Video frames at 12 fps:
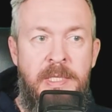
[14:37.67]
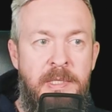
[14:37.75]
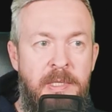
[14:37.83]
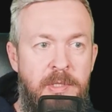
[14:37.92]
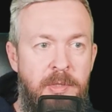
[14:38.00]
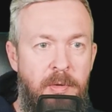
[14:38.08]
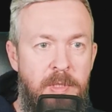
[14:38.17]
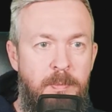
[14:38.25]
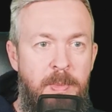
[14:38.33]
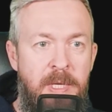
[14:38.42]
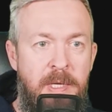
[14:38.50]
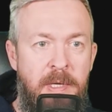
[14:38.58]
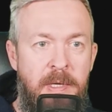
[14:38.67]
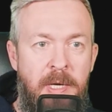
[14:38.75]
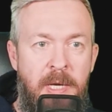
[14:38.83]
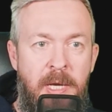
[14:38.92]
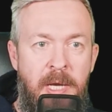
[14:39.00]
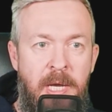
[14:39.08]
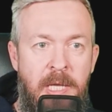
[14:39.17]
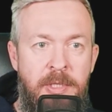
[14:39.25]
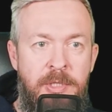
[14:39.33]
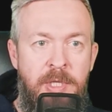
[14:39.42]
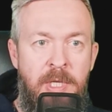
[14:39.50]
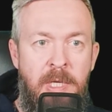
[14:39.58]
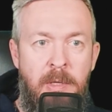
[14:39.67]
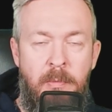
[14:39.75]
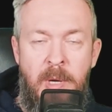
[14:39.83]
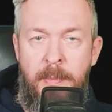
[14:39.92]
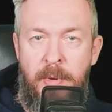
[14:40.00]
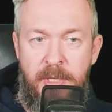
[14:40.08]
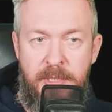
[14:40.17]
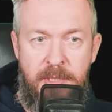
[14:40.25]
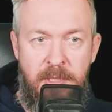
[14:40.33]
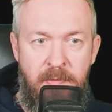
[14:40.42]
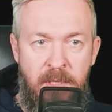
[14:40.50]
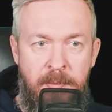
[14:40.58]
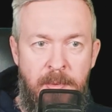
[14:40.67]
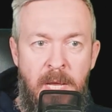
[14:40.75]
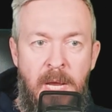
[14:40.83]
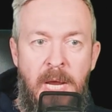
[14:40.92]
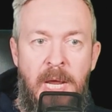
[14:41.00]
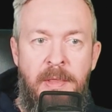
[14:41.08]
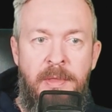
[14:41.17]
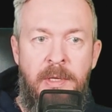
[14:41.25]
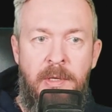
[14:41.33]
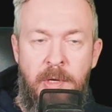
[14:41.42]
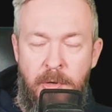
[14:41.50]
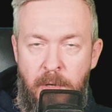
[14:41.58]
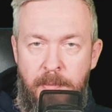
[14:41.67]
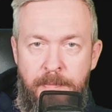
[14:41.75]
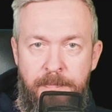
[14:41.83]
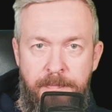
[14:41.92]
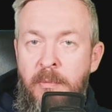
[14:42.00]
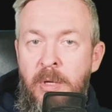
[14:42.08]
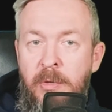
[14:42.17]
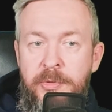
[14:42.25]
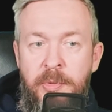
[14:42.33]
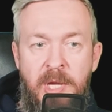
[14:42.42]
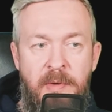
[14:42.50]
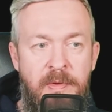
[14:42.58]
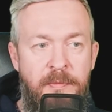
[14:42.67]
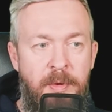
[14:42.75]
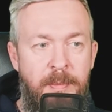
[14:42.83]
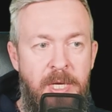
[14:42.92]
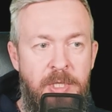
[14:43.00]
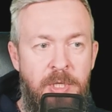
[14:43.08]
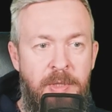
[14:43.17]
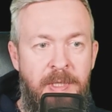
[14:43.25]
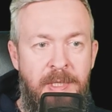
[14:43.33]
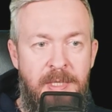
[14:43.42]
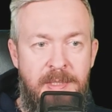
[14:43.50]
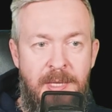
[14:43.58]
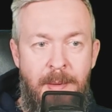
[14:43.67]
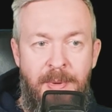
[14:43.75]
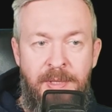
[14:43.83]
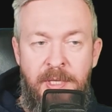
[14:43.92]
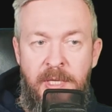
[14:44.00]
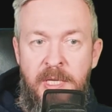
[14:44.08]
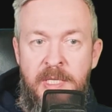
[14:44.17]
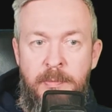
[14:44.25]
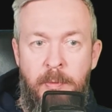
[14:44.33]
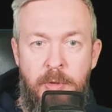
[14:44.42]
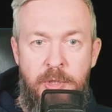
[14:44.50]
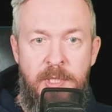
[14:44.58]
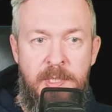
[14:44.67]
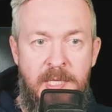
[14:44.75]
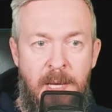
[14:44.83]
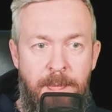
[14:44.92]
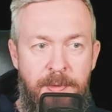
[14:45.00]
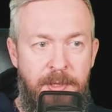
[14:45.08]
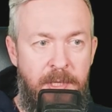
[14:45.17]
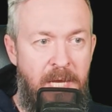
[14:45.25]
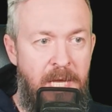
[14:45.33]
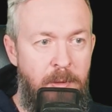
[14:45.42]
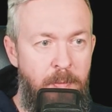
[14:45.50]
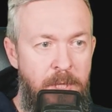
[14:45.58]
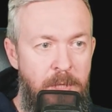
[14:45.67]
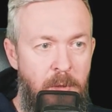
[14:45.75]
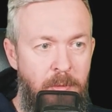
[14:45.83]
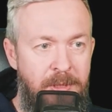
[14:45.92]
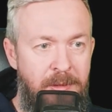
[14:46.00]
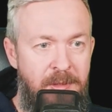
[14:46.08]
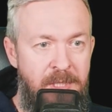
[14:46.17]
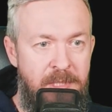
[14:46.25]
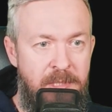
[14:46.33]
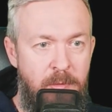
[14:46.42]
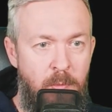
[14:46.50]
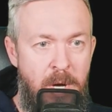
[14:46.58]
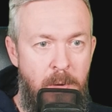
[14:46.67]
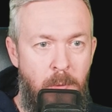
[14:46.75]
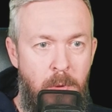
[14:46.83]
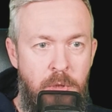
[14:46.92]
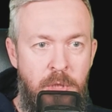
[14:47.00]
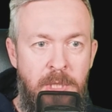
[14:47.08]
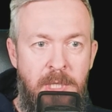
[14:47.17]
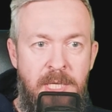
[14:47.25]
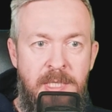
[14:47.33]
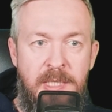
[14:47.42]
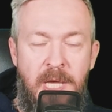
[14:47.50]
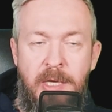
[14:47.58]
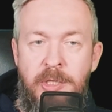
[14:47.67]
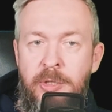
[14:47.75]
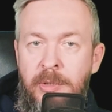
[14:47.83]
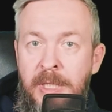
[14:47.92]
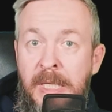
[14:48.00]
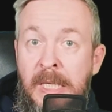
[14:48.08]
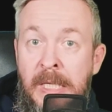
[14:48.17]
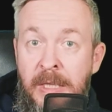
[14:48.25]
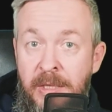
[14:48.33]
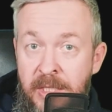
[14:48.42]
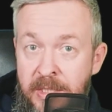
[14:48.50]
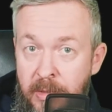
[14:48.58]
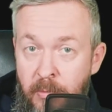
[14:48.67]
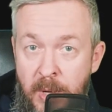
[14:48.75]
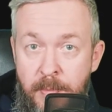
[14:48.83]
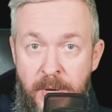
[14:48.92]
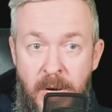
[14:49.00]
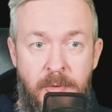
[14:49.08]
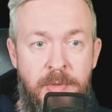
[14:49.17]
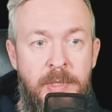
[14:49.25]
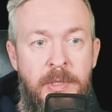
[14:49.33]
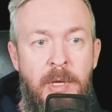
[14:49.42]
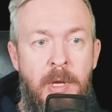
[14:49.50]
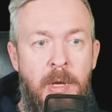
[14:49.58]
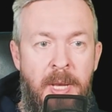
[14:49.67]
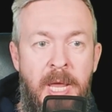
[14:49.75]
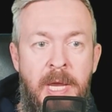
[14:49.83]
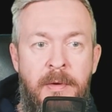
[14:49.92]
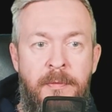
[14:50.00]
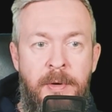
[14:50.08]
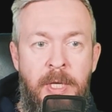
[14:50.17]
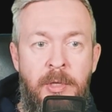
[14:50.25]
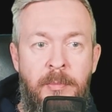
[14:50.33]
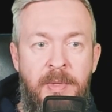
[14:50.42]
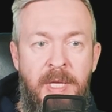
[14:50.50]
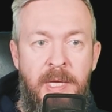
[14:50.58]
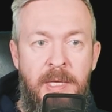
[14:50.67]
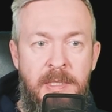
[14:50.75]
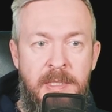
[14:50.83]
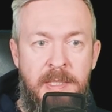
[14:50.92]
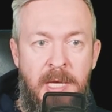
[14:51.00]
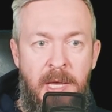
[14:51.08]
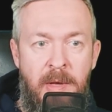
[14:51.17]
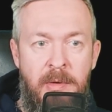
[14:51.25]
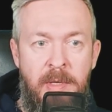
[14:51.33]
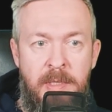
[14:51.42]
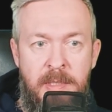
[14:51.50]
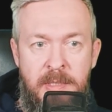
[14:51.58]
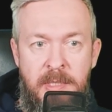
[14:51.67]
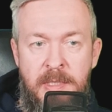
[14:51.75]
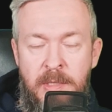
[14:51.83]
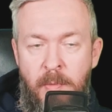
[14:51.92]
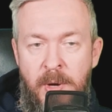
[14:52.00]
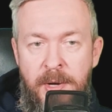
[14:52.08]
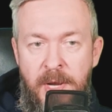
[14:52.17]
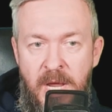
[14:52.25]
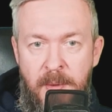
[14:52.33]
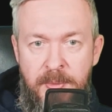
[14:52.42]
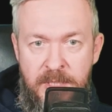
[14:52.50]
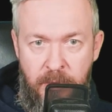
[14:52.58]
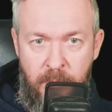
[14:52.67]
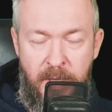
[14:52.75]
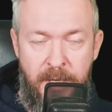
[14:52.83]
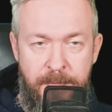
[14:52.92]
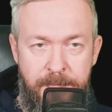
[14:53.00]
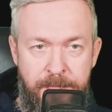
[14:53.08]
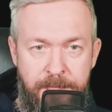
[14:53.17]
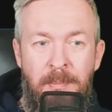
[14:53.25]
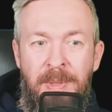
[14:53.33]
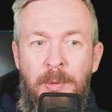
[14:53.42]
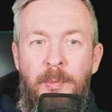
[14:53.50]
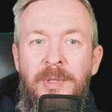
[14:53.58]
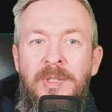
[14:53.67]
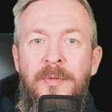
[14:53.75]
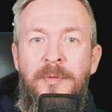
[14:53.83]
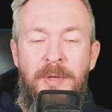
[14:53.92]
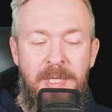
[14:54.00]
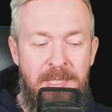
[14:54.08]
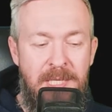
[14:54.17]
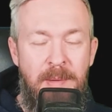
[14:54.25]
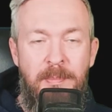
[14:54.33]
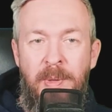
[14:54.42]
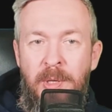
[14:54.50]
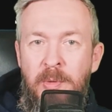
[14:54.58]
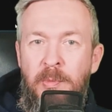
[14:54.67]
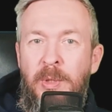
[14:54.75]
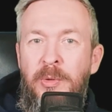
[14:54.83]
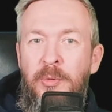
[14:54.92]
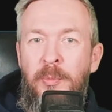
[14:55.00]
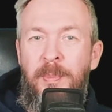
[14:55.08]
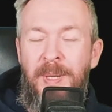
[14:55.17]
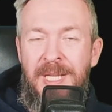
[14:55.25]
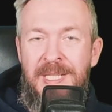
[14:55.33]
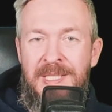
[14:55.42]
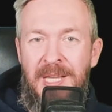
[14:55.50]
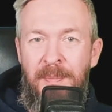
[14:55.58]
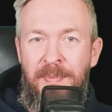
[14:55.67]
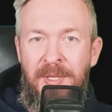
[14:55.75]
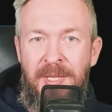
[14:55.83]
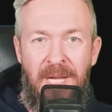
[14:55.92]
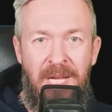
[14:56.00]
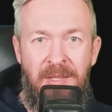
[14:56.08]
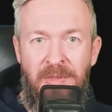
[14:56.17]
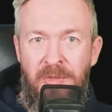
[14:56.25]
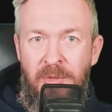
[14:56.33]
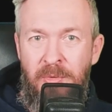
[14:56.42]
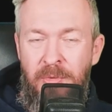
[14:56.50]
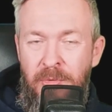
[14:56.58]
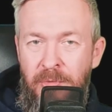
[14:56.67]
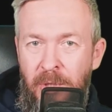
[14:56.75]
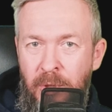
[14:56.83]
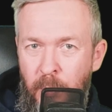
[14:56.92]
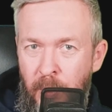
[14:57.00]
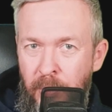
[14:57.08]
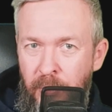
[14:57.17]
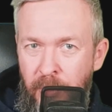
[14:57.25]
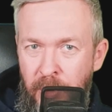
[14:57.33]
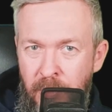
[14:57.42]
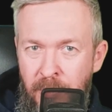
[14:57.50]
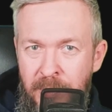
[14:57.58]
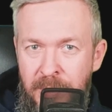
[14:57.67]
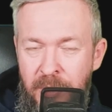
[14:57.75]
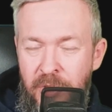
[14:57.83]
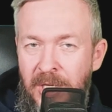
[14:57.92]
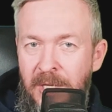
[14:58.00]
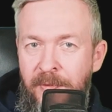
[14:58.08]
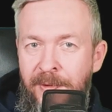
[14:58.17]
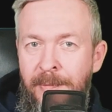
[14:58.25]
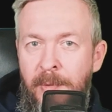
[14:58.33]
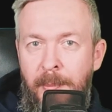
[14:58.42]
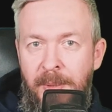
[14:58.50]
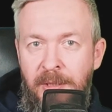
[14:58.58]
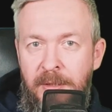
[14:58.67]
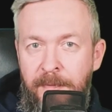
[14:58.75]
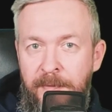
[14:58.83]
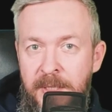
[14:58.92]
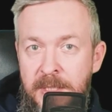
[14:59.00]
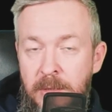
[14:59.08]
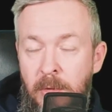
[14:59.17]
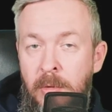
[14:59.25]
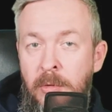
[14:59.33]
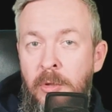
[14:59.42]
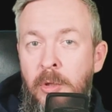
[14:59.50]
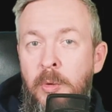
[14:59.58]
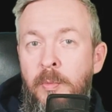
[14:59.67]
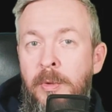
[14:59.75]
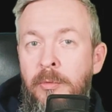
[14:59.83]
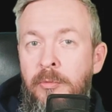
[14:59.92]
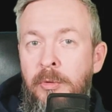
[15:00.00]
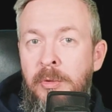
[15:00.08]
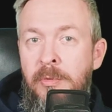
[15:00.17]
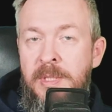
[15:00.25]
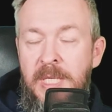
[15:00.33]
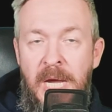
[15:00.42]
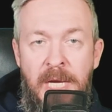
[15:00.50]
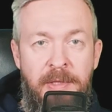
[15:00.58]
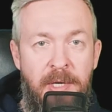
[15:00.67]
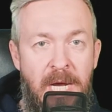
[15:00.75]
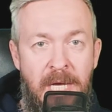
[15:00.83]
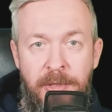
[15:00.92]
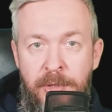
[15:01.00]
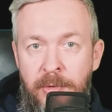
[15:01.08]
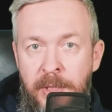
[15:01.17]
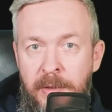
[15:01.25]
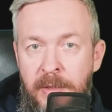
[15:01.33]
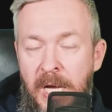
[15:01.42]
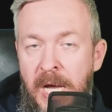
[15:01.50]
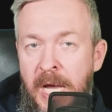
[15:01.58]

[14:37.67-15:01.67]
is the Sonos speaker, LG WebOS TV, and the Chrome. We also have information that somebody is watching something. And we know that this one watching is actually this web browser playing Freedom Day, Silo, Season 1, Episode 1. But what if, for example, you want to play something and you do not want to use Jellyfin web interface or don't want to use either Android,